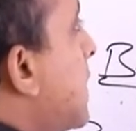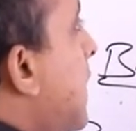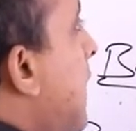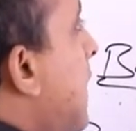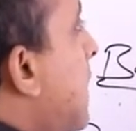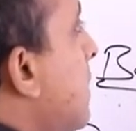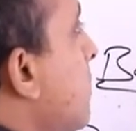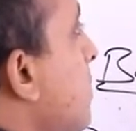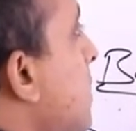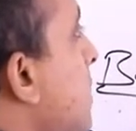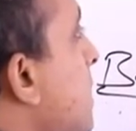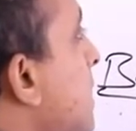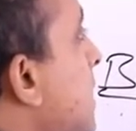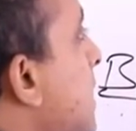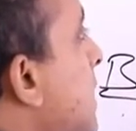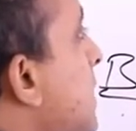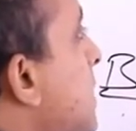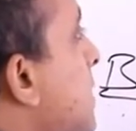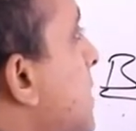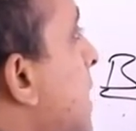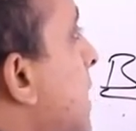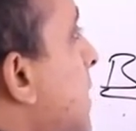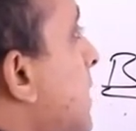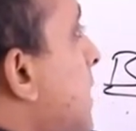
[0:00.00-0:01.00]
Liability
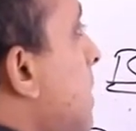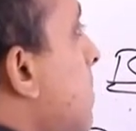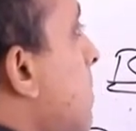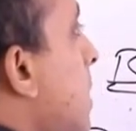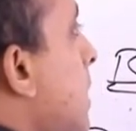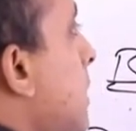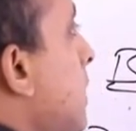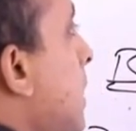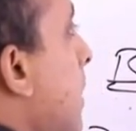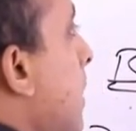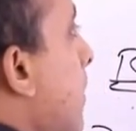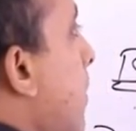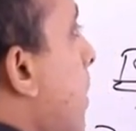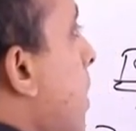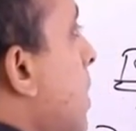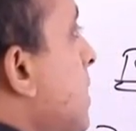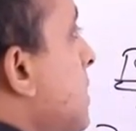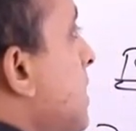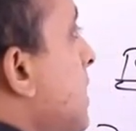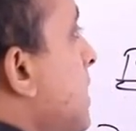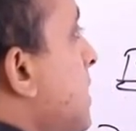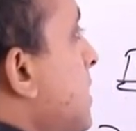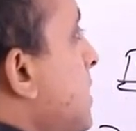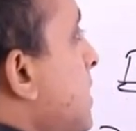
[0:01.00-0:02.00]
is nothing but
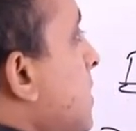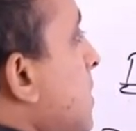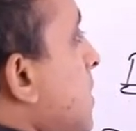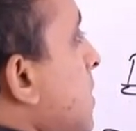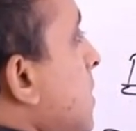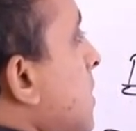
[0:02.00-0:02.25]
deposits.